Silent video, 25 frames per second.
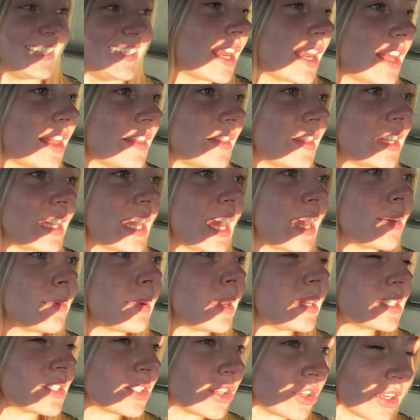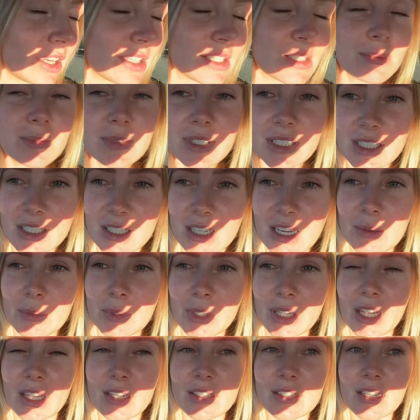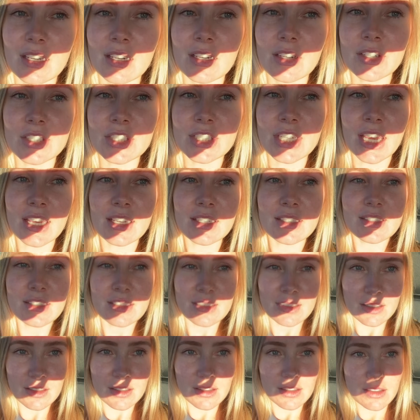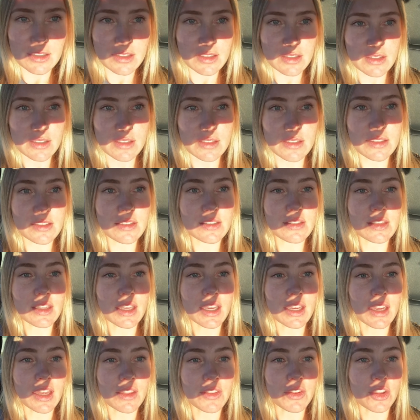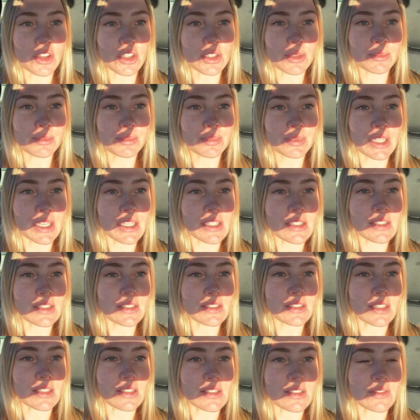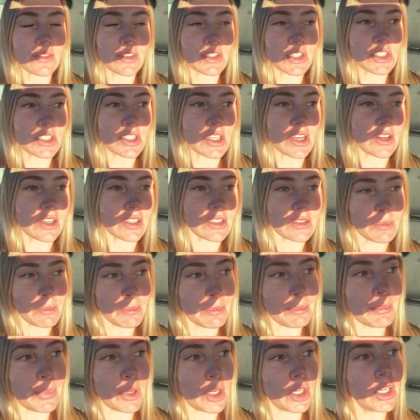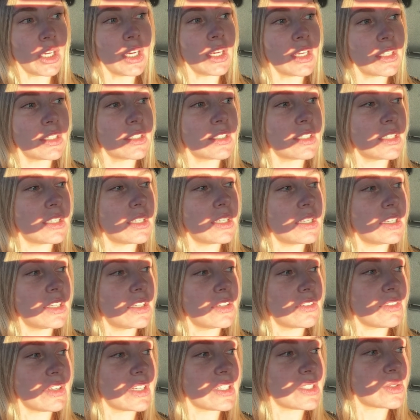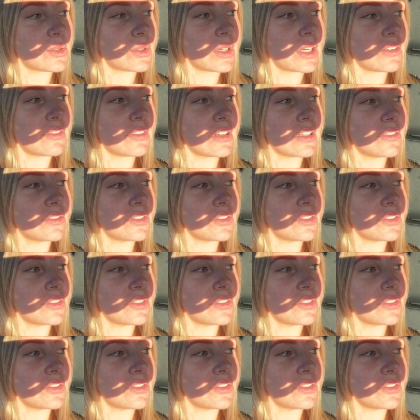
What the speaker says: And then now we're about to go get some dinner. I'm going to get Hungry Jack's because they are the only place that does a vegetarian burger. Reese will get Red